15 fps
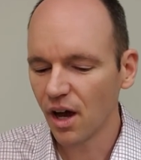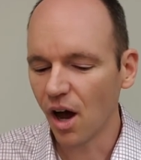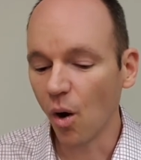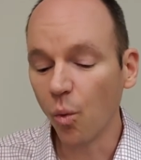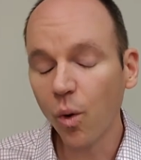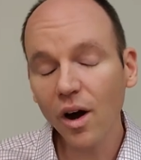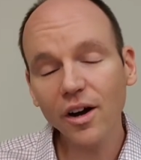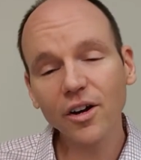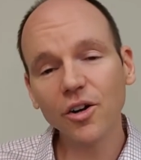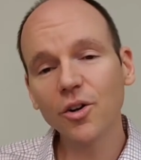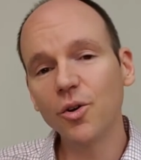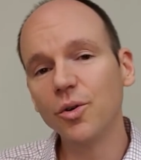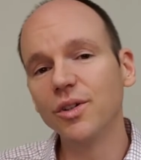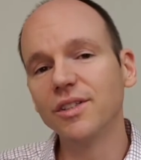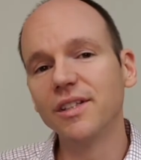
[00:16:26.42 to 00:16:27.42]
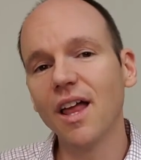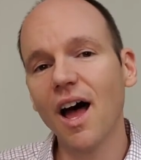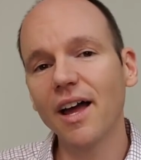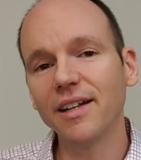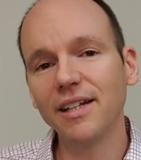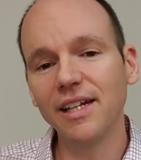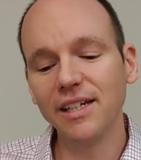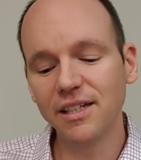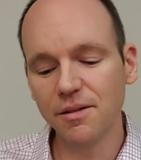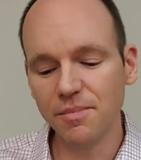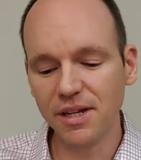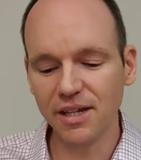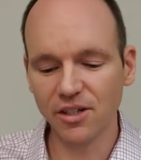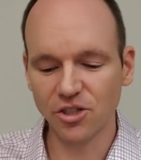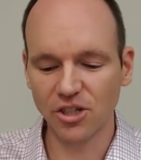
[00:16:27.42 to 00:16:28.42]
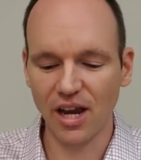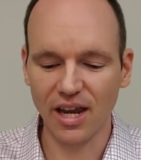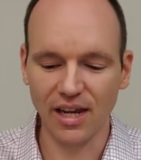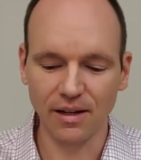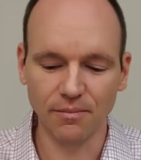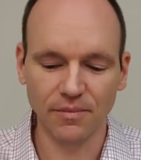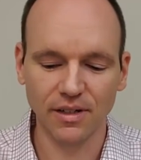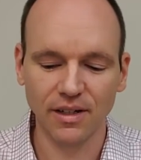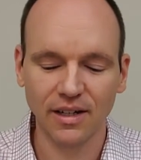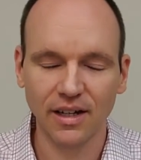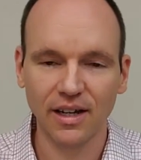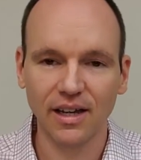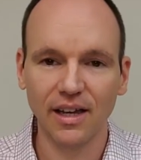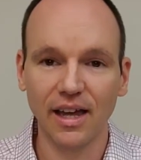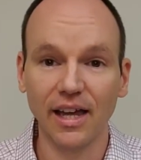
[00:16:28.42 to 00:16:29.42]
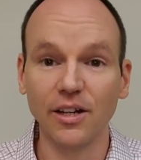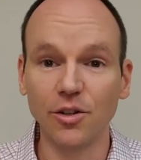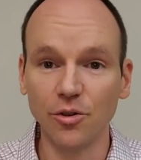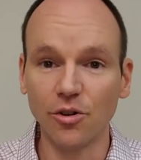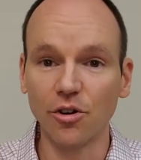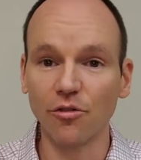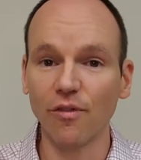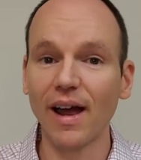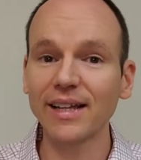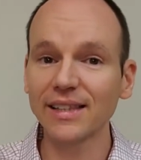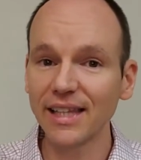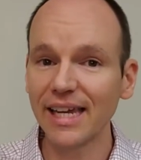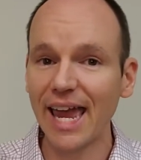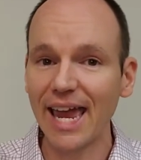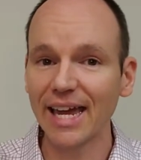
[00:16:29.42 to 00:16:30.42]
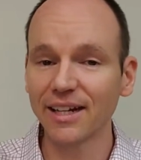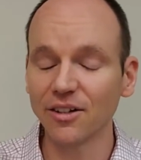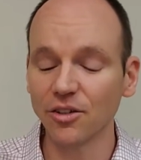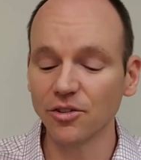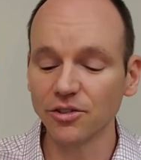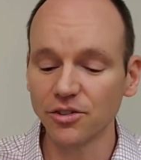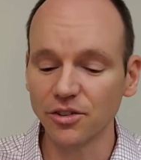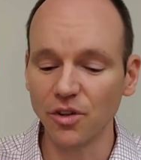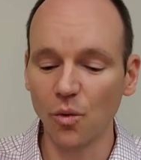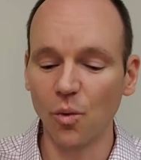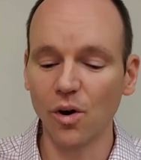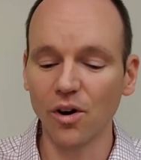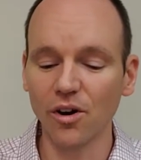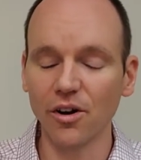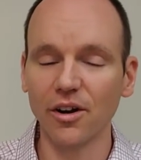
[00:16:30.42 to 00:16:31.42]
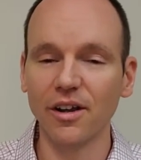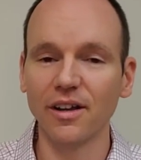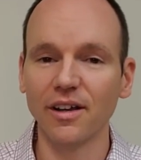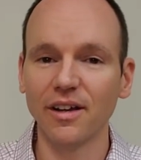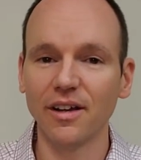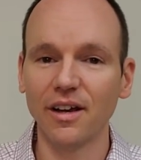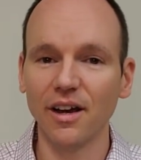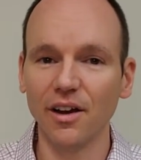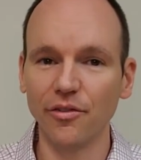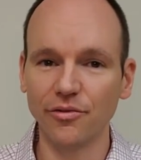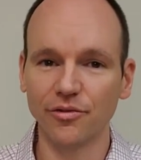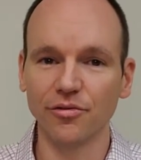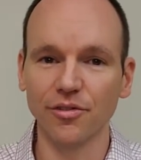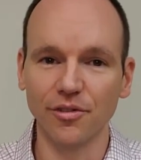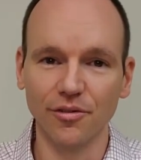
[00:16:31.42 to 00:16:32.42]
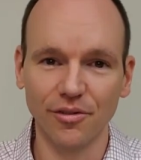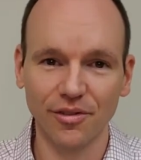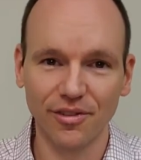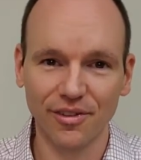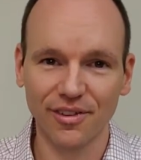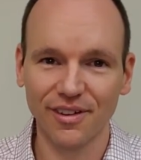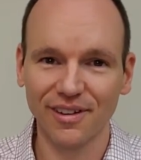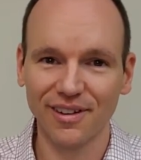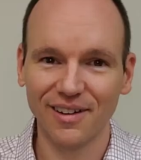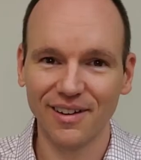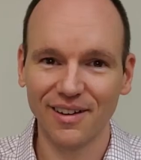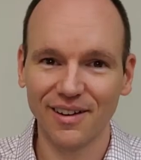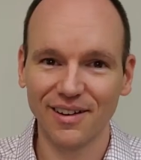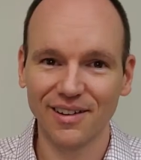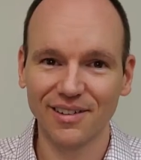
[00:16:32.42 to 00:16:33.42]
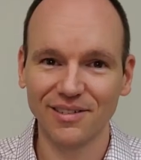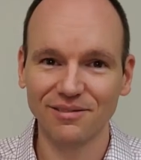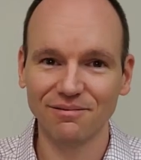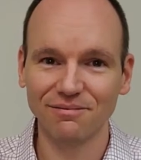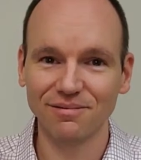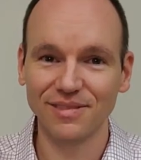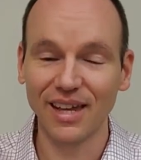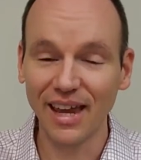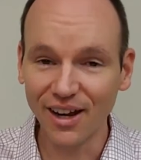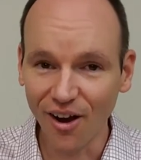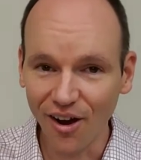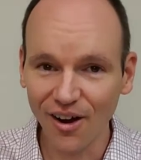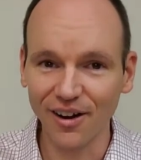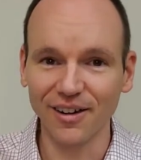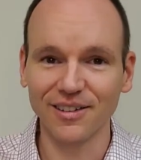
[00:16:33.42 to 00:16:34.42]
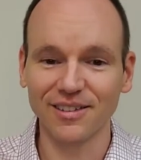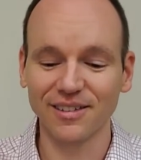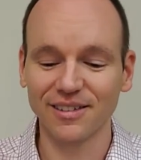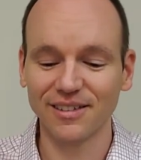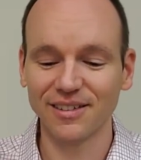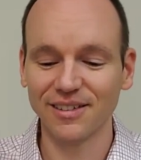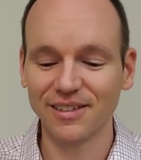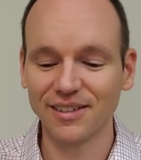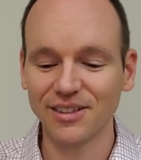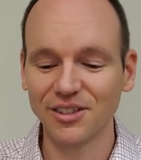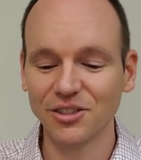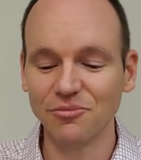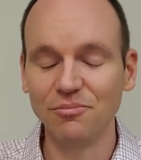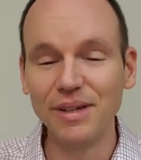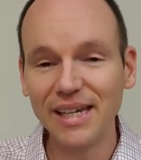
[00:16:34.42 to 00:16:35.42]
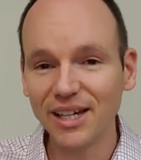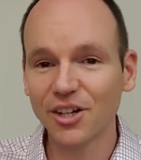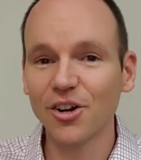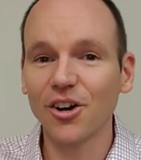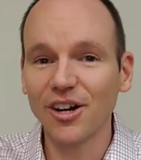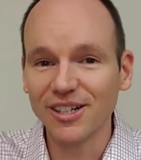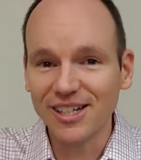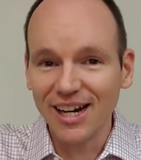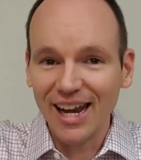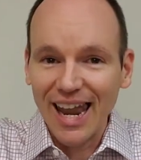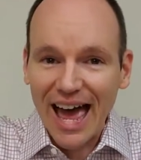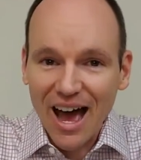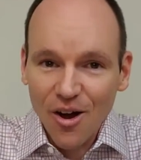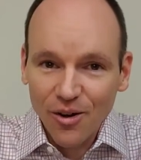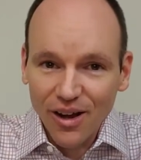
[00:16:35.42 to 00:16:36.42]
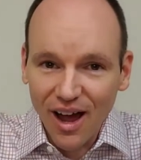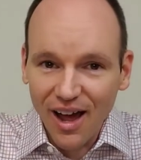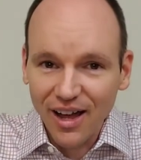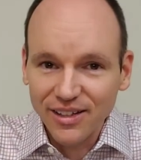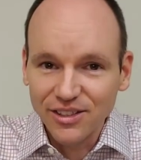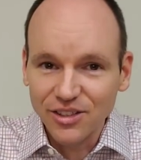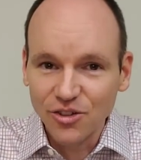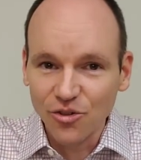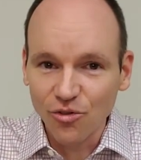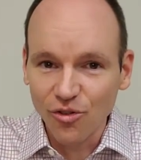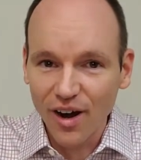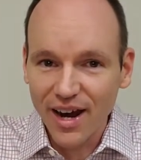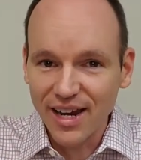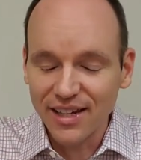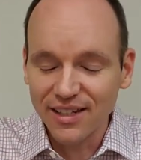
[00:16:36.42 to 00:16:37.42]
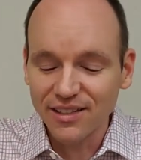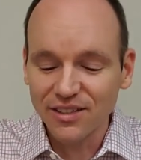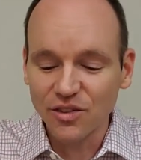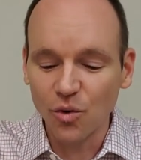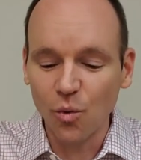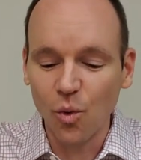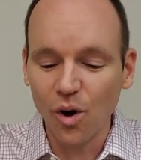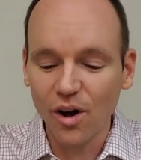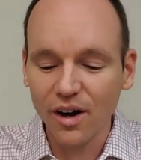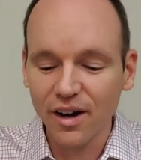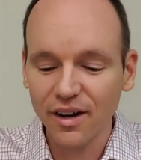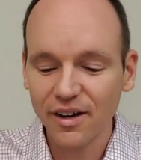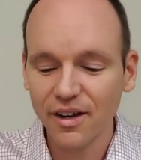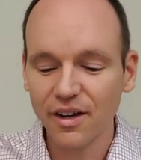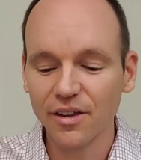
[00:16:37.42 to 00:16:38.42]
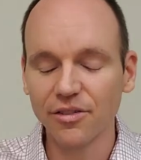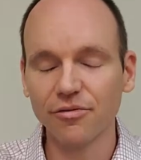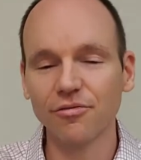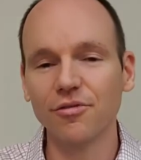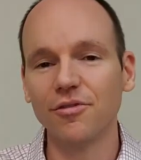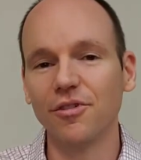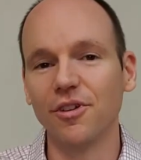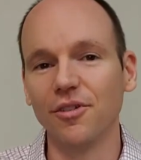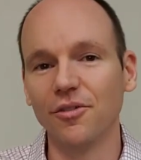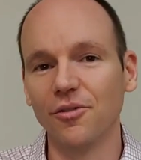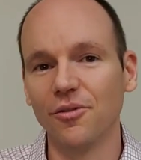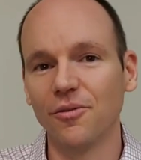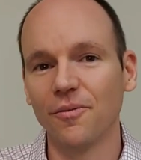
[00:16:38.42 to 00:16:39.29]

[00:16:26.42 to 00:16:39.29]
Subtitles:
a worker who does not need to be ashamed and who correctly handles the word of truth." Take heart, be encouraged, and allow God's grace to work through you.